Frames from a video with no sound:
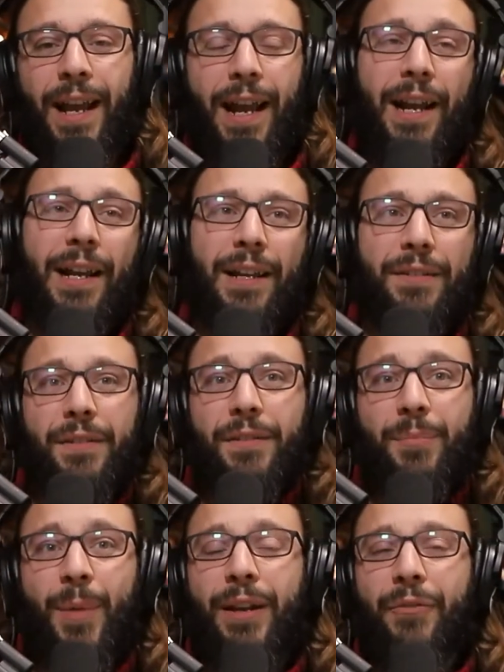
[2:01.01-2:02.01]
And I had
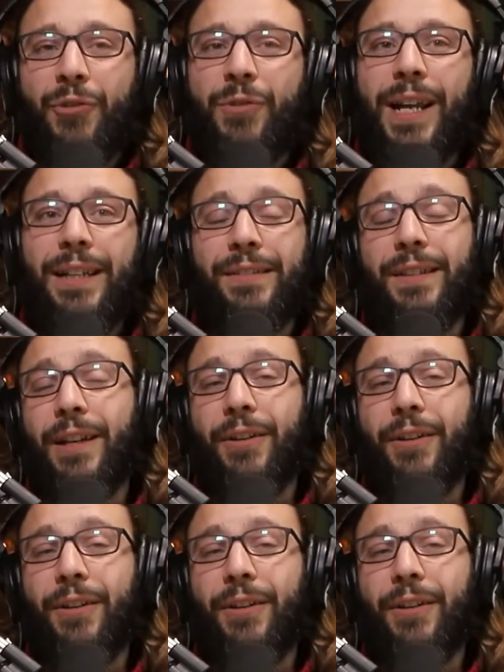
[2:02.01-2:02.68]
spent a few days there.